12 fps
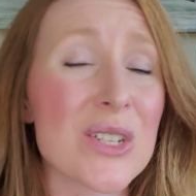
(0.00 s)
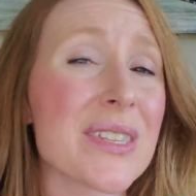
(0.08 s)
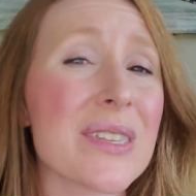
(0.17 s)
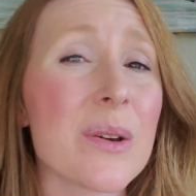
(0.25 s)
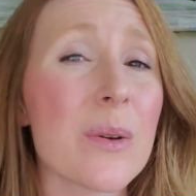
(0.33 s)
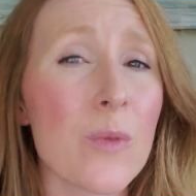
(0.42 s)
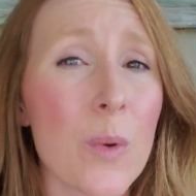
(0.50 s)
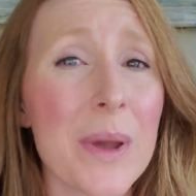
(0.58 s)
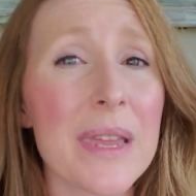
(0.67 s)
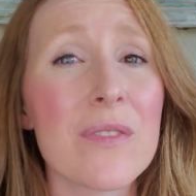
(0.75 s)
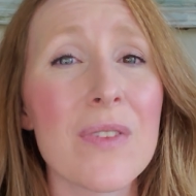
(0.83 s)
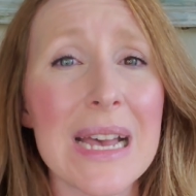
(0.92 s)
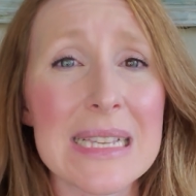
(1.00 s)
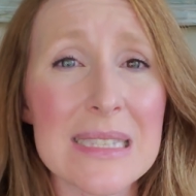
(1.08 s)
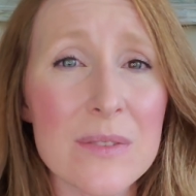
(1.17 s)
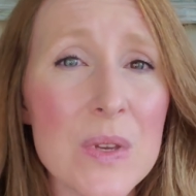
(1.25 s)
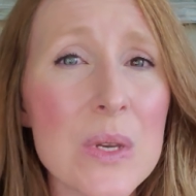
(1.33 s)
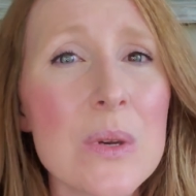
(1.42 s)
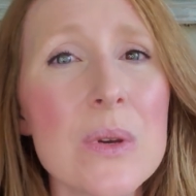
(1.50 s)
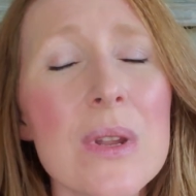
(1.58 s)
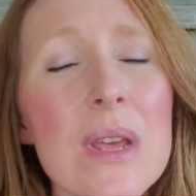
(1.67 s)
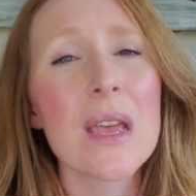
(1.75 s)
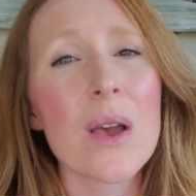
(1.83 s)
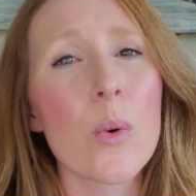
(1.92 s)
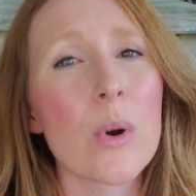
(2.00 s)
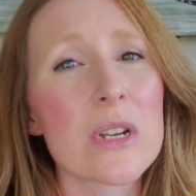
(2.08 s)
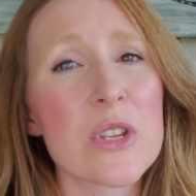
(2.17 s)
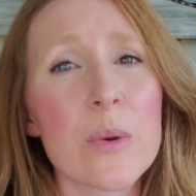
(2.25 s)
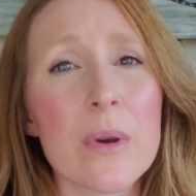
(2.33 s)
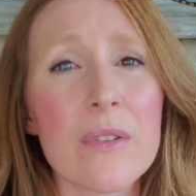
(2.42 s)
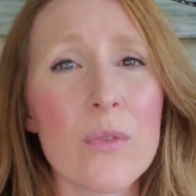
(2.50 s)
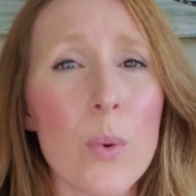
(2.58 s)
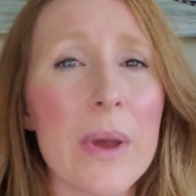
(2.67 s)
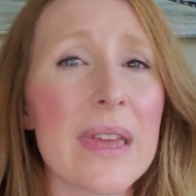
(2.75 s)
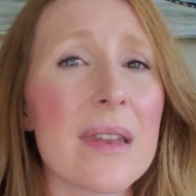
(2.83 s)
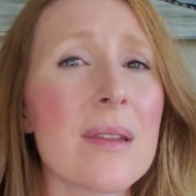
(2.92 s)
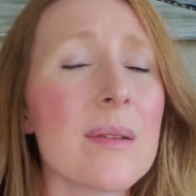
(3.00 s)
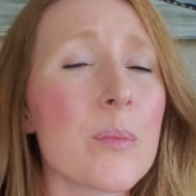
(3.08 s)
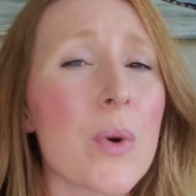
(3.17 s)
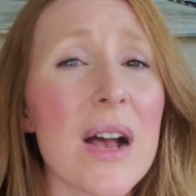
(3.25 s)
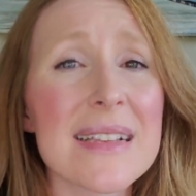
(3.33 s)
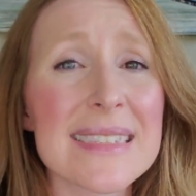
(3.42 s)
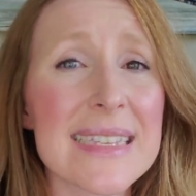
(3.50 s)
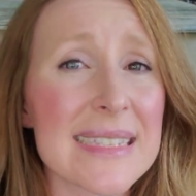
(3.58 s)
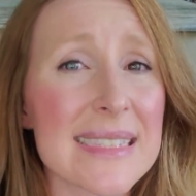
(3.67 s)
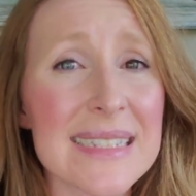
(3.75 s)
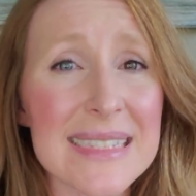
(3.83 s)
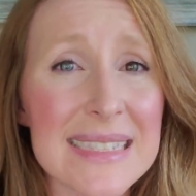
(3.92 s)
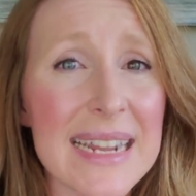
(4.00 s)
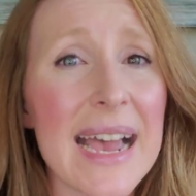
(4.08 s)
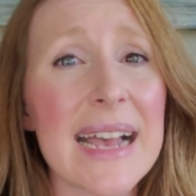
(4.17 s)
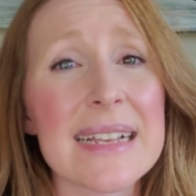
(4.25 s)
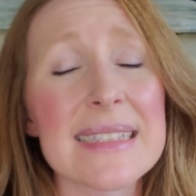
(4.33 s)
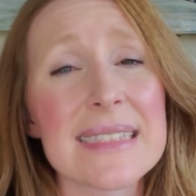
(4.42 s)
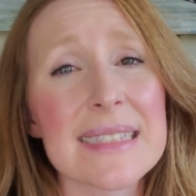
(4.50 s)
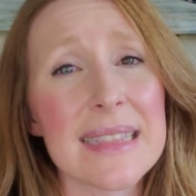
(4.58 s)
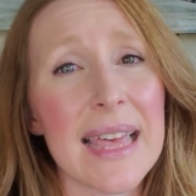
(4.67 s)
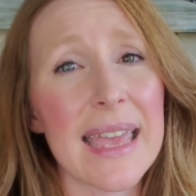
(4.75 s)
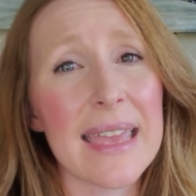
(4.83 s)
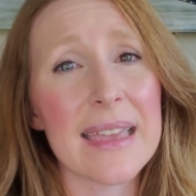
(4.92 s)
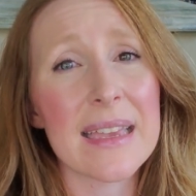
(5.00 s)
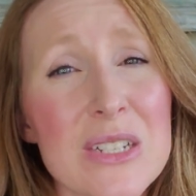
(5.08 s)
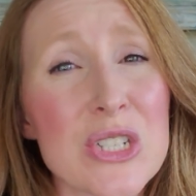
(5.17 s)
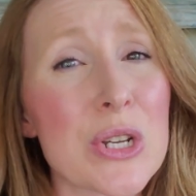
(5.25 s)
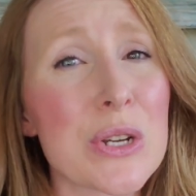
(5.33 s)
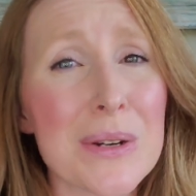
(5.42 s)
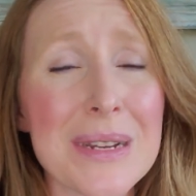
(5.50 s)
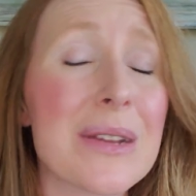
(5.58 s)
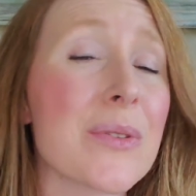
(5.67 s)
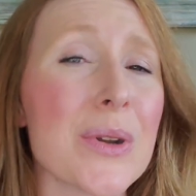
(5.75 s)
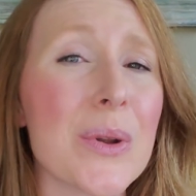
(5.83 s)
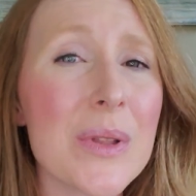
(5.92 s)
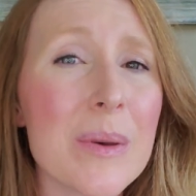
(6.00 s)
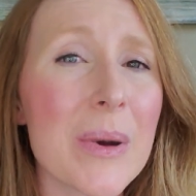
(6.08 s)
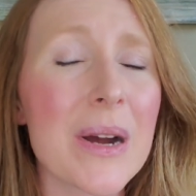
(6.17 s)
to avoid fast food or to avoid processed snacks like sugary granola